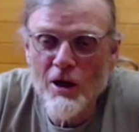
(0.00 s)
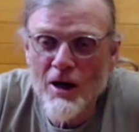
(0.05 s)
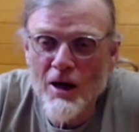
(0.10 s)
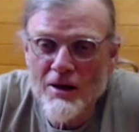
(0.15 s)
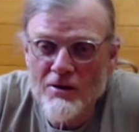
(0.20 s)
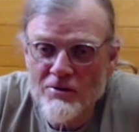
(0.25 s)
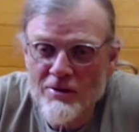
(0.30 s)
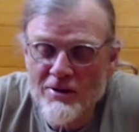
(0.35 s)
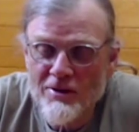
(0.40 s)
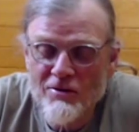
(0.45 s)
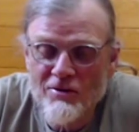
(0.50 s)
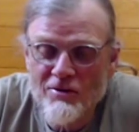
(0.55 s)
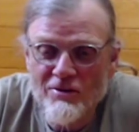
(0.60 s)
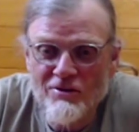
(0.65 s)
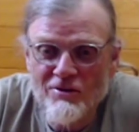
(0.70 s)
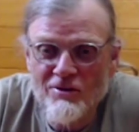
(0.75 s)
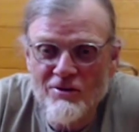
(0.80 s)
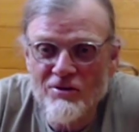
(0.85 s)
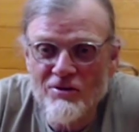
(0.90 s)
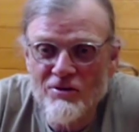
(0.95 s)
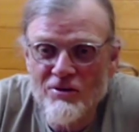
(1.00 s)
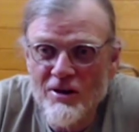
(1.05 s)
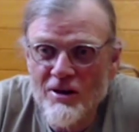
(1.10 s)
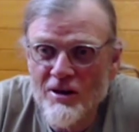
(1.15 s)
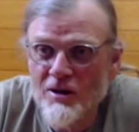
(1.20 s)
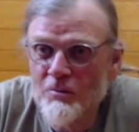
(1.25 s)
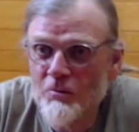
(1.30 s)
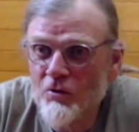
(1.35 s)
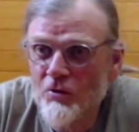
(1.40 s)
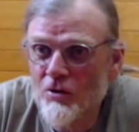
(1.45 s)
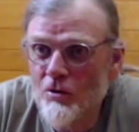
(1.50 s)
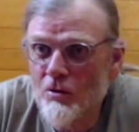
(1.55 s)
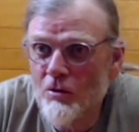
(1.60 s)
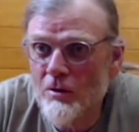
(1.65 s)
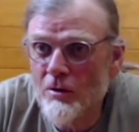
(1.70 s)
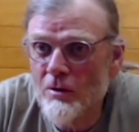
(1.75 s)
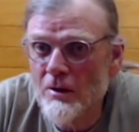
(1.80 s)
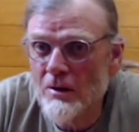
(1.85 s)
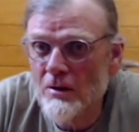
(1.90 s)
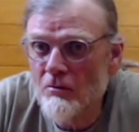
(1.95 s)
lost its stickum,
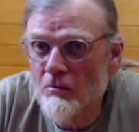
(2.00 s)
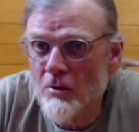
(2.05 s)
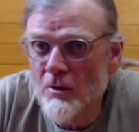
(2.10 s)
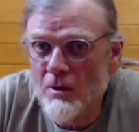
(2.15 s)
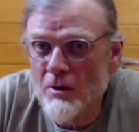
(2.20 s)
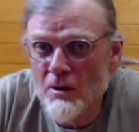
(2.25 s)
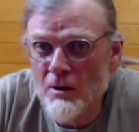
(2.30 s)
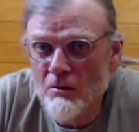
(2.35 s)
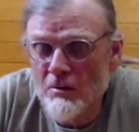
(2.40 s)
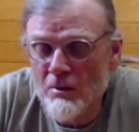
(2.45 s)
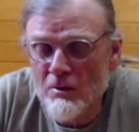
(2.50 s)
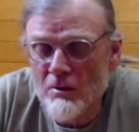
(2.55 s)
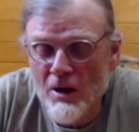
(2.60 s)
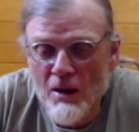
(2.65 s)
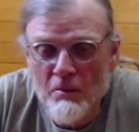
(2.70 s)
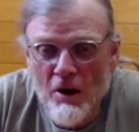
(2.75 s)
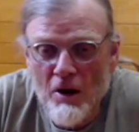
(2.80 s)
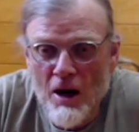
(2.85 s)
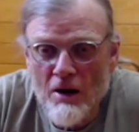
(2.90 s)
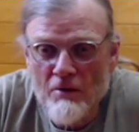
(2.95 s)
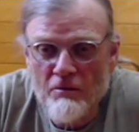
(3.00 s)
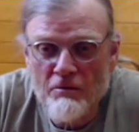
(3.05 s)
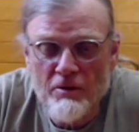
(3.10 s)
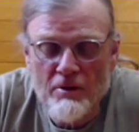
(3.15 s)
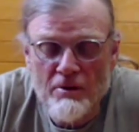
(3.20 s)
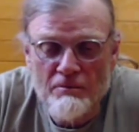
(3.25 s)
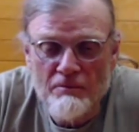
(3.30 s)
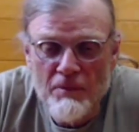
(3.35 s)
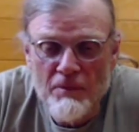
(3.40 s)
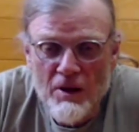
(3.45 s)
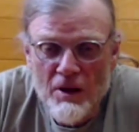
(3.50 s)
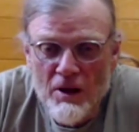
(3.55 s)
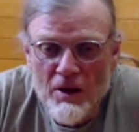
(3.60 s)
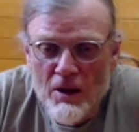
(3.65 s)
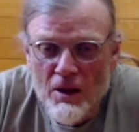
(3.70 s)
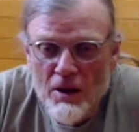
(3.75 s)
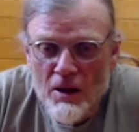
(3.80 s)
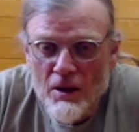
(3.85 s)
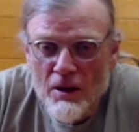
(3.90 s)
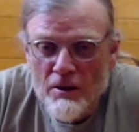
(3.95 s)
so it would come off. And
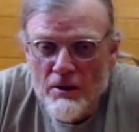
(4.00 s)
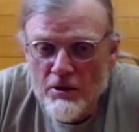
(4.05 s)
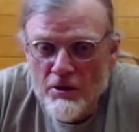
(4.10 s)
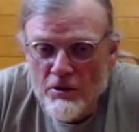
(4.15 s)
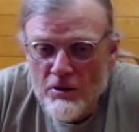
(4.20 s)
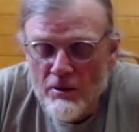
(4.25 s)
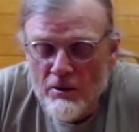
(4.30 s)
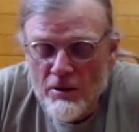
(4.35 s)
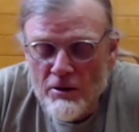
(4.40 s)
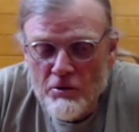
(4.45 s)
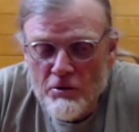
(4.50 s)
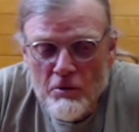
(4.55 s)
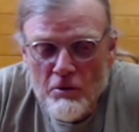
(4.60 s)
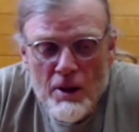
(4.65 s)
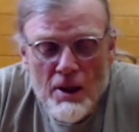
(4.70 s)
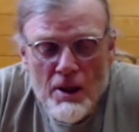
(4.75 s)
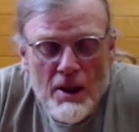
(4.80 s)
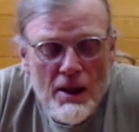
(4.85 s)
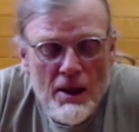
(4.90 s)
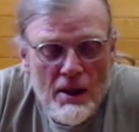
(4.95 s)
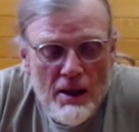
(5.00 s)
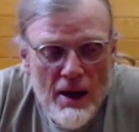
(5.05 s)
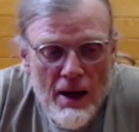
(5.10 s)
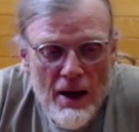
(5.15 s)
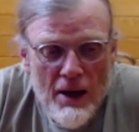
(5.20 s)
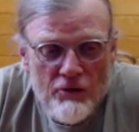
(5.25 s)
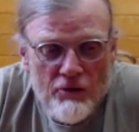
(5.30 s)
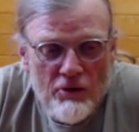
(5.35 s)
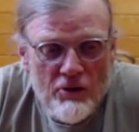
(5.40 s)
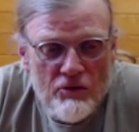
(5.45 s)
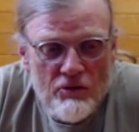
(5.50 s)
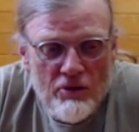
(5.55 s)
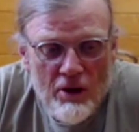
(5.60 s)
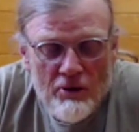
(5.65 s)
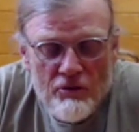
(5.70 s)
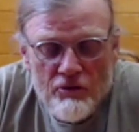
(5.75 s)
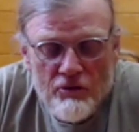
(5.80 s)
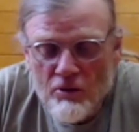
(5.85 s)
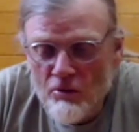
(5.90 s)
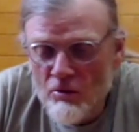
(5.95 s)
the tree, as it
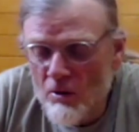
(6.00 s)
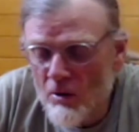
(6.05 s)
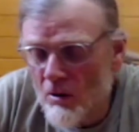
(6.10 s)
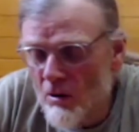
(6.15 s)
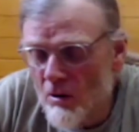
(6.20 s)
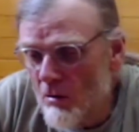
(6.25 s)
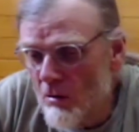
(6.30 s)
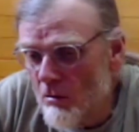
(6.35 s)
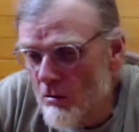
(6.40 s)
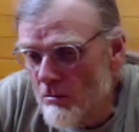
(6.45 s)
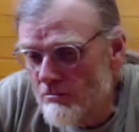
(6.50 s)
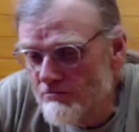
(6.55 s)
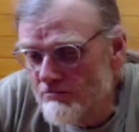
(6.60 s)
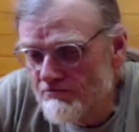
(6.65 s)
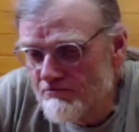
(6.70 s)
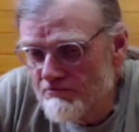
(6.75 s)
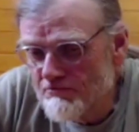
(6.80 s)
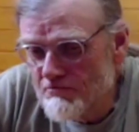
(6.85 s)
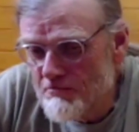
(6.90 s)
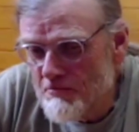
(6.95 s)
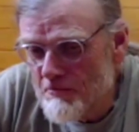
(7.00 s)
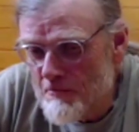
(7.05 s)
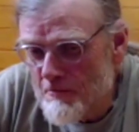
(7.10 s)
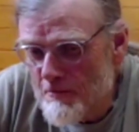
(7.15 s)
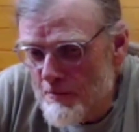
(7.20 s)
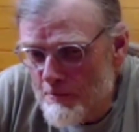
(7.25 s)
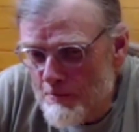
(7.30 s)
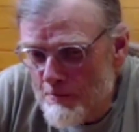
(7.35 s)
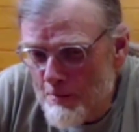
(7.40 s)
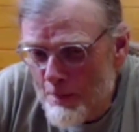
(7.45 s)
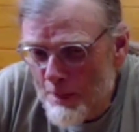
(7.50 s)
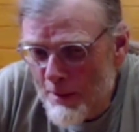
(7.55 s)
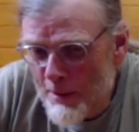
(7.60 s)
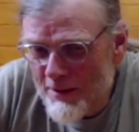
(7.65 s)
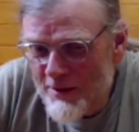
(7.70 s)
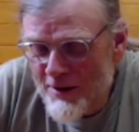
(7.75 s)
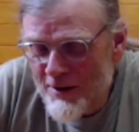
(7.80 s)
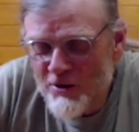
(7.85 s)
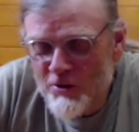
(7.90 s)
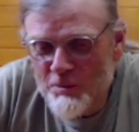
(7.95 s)
starts to grow,
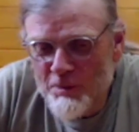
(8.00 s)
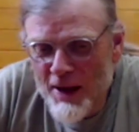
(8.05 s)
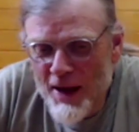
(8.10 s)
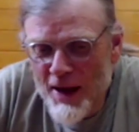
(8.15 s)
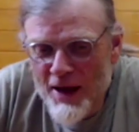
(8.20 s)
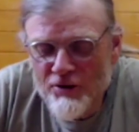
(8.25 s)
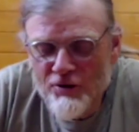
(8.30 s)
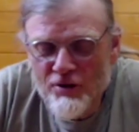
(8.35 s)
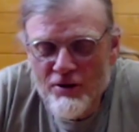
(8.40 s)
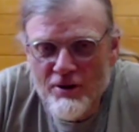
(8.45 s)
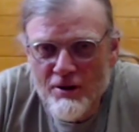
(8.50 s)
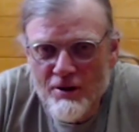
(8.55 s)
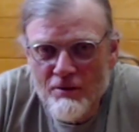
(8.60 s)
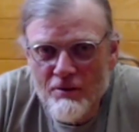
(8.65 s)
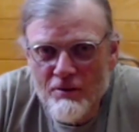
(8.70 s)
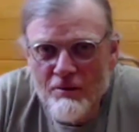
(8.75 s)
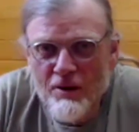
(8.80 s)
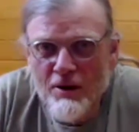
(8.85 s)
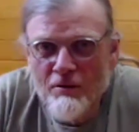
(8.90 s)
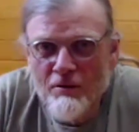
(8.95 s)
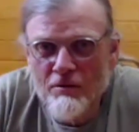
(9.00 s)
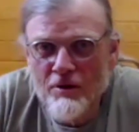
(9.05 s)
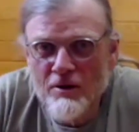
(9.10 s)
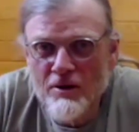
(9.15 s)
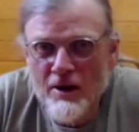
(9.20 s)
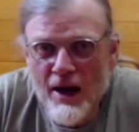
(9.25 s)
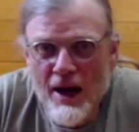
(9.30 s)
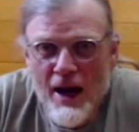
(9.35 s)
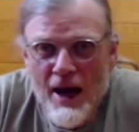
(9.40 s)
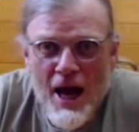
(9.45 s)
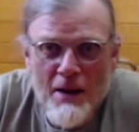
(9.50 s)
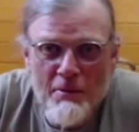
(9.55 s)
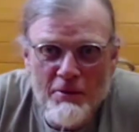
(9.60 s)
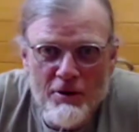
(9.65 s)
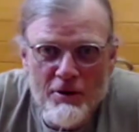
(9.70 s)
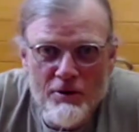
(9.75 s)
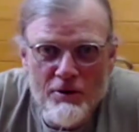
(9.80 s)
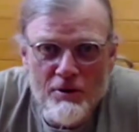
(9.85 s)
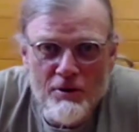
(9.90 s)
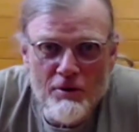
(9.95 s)
the expansion of the
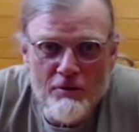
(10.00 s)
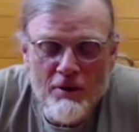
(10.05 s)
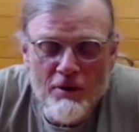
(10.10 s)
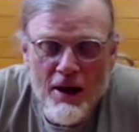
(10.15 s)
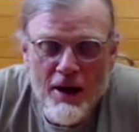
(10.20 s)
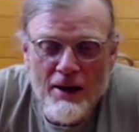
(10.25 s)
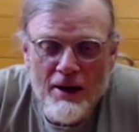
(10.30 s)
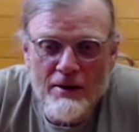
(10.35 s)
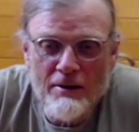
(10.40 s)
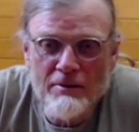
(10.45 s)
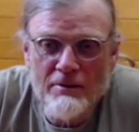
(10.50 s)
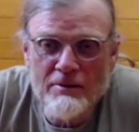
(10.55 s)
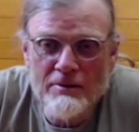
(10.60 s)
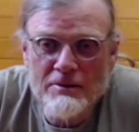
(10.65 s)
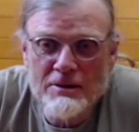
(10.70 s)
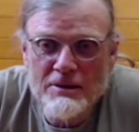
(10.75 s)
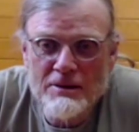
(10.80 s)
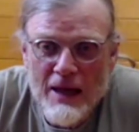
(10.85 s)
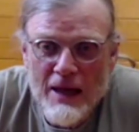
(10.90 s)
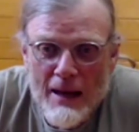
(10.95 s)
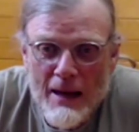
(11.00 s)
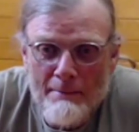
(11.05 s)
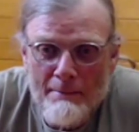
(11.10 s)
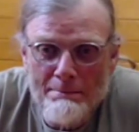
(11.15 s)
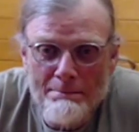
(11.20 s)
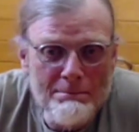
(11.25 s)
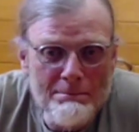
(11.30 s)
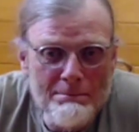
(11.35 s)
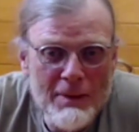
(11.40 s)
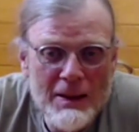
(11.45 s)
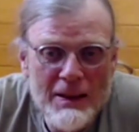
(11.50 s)
diameter of that stem